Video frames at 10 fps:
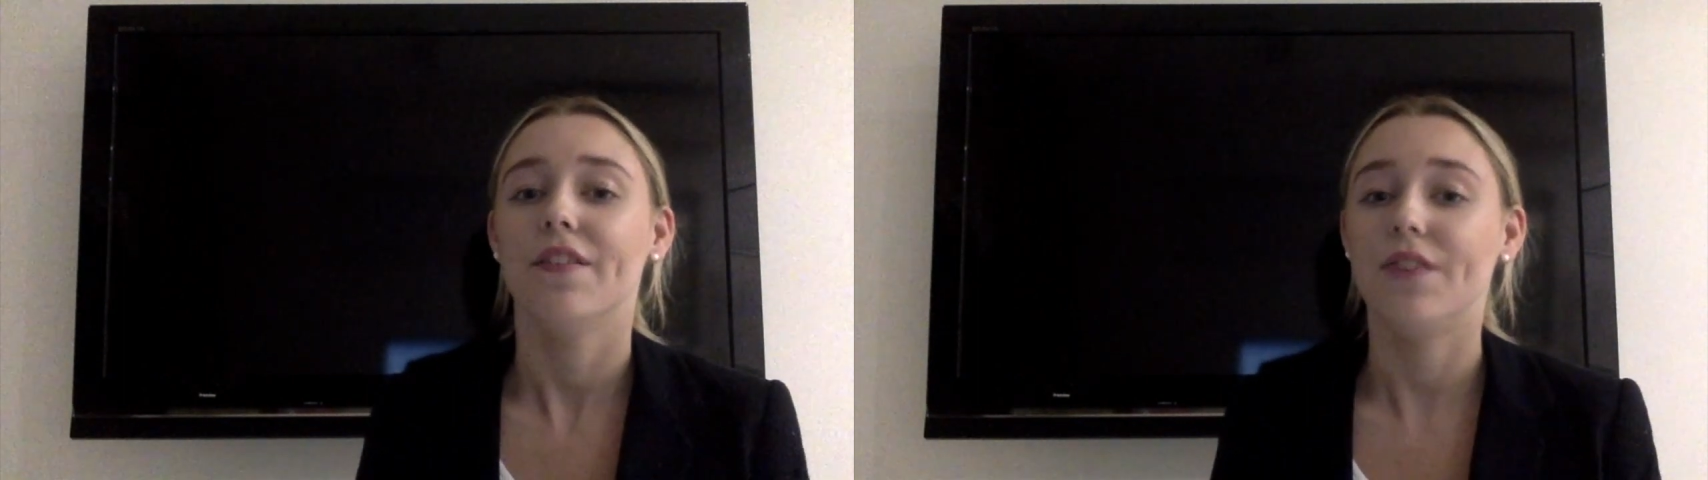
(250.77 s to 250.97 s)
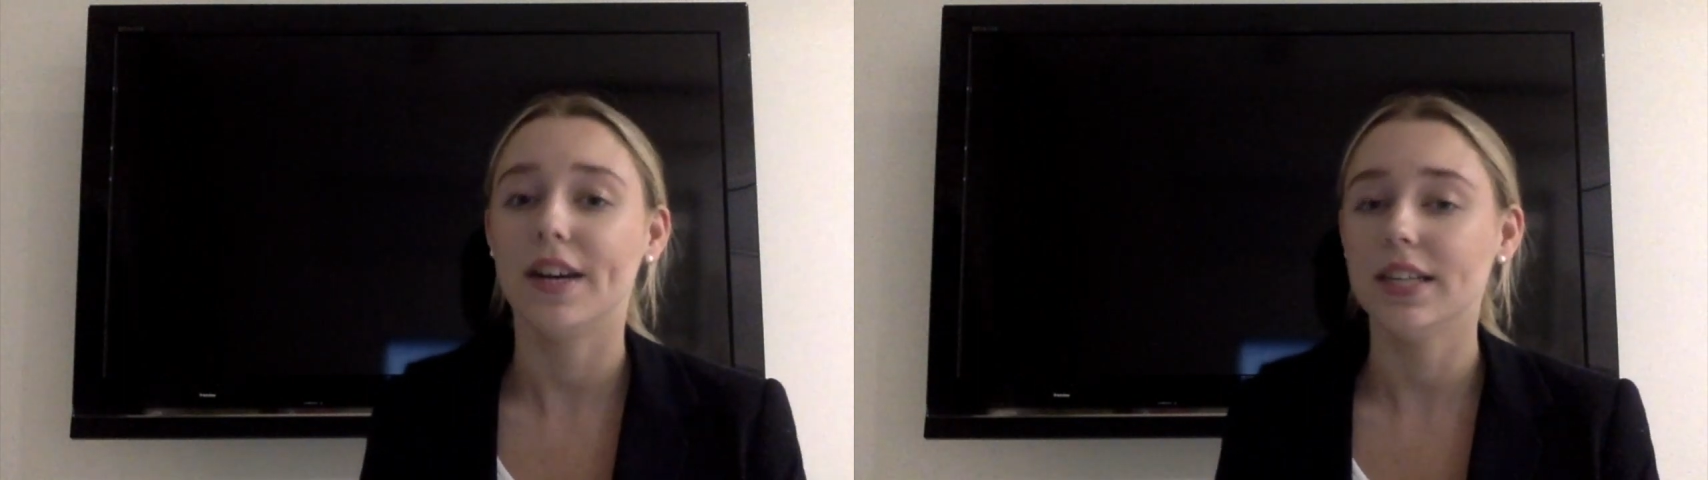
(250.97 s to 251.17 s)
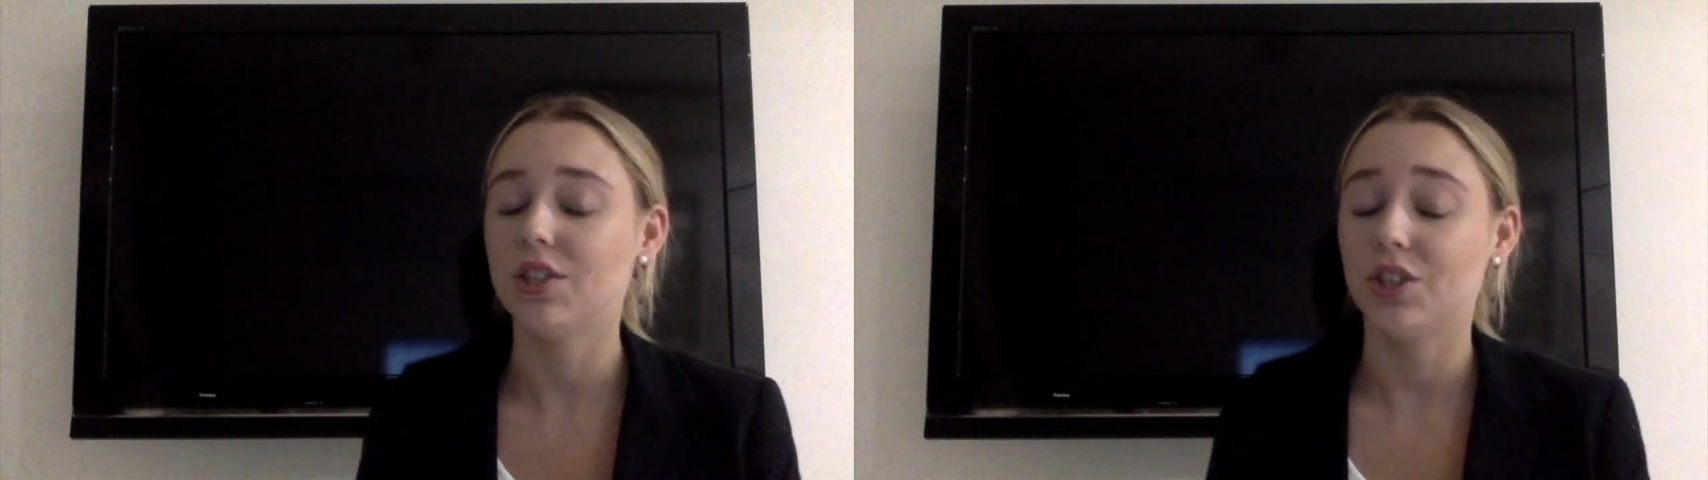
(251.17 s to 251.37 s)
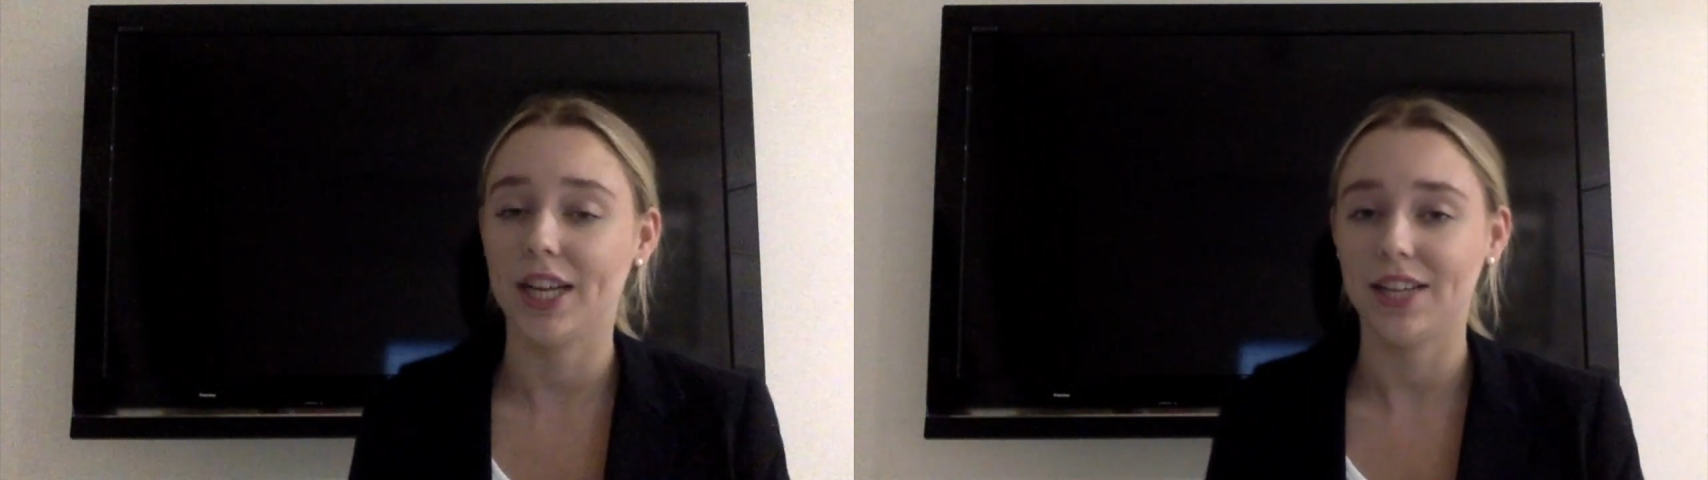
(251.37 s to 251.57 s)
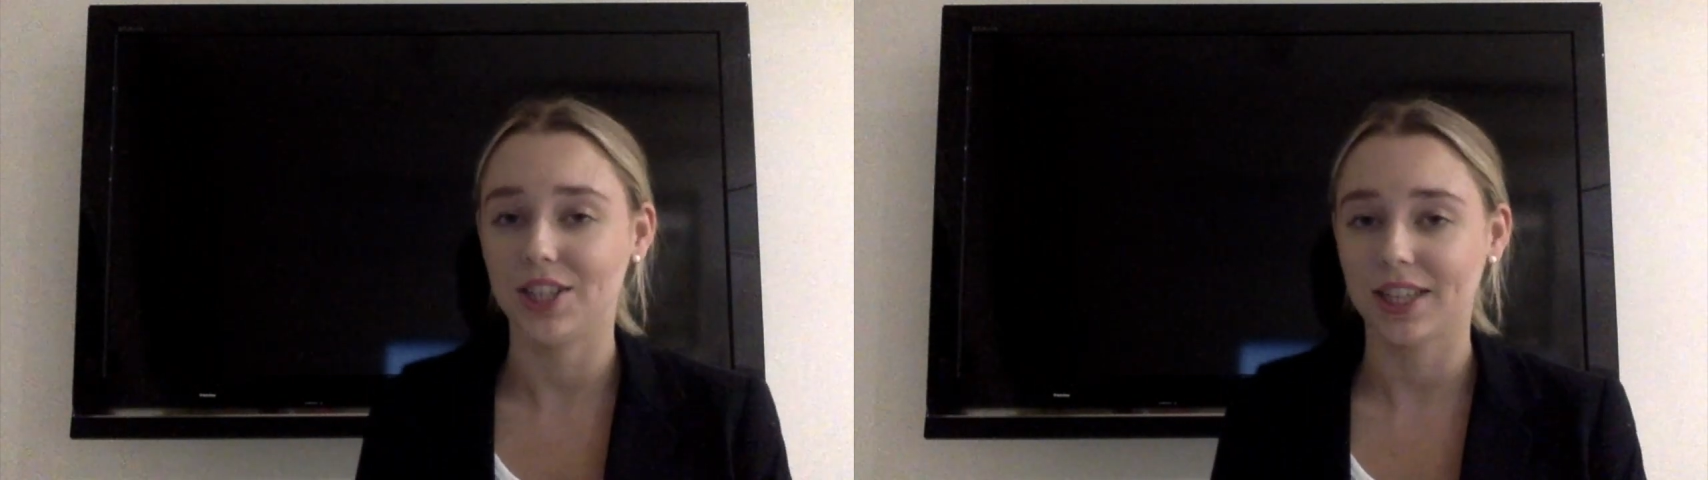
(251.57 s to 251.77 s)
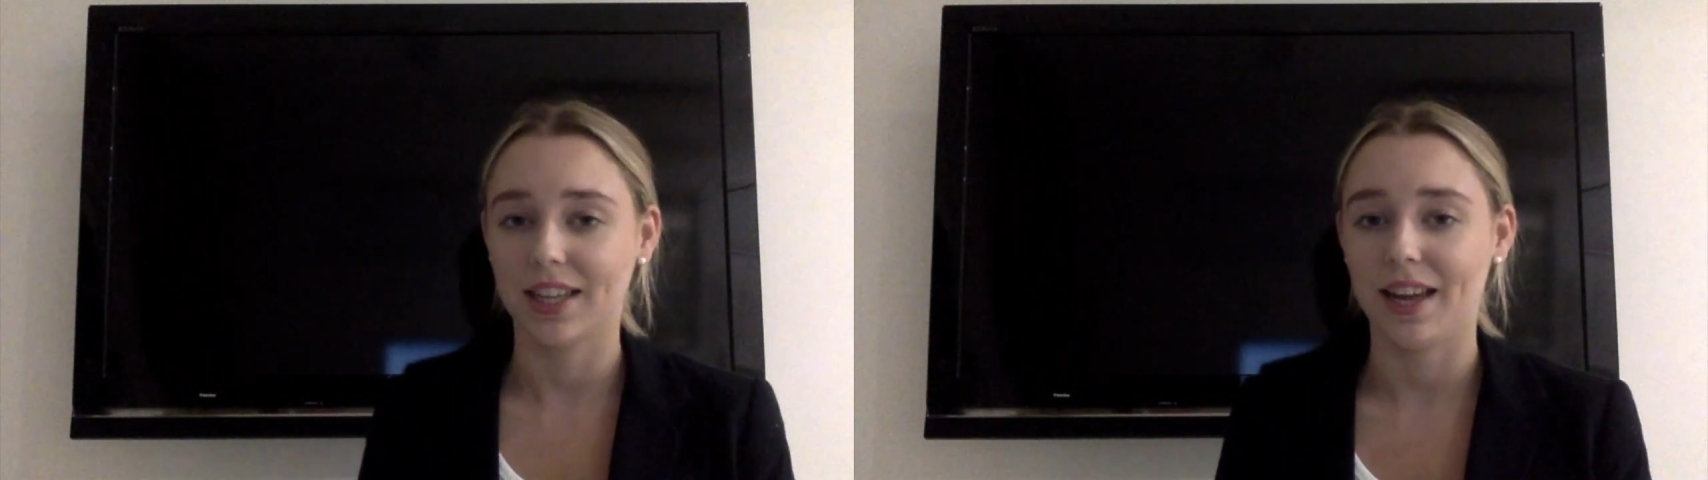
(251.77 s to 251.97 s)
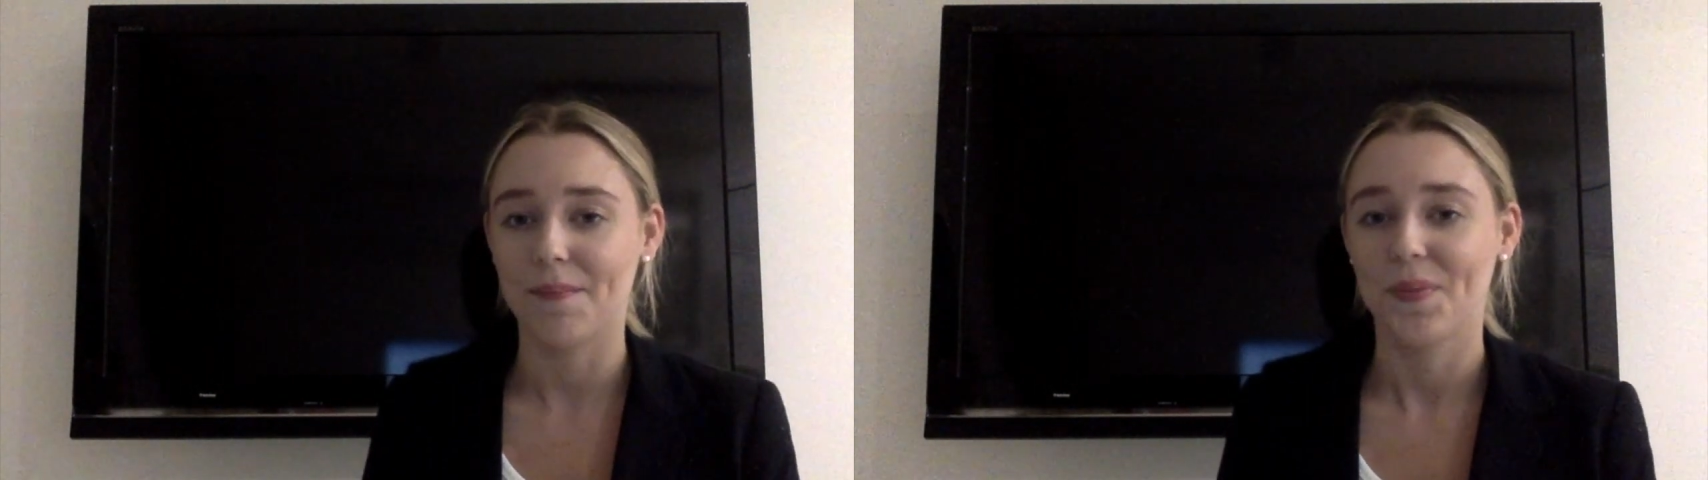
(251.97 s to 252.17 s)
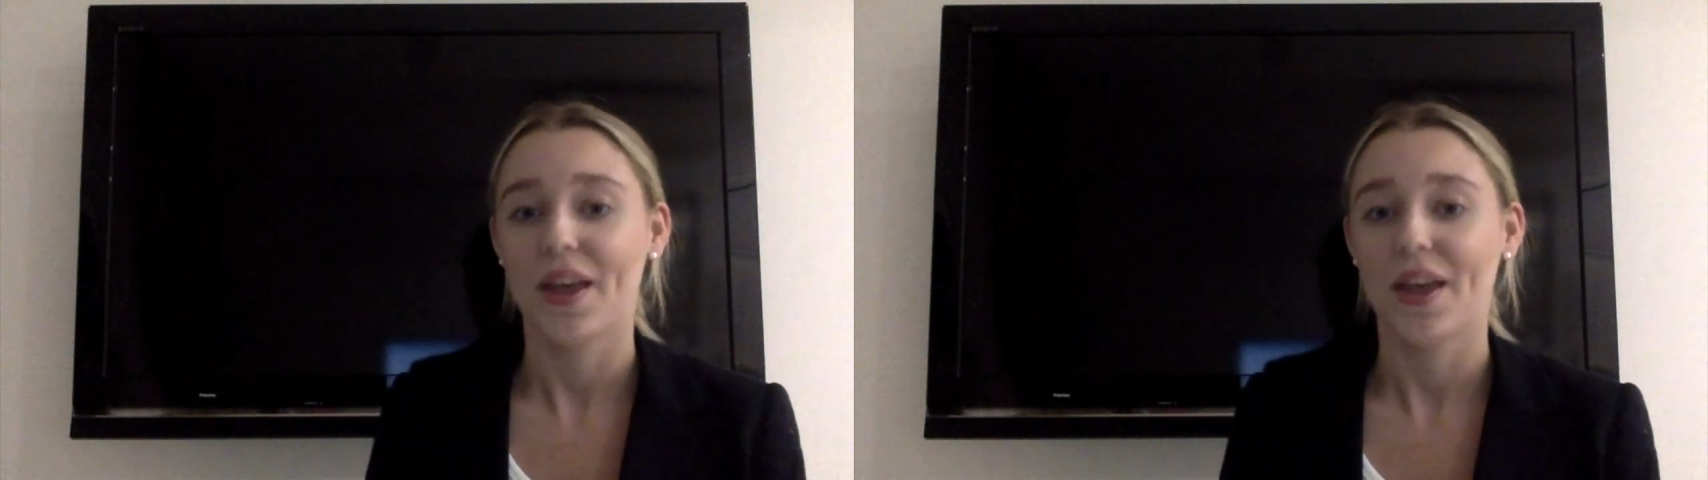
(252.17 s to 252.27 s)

very strategically.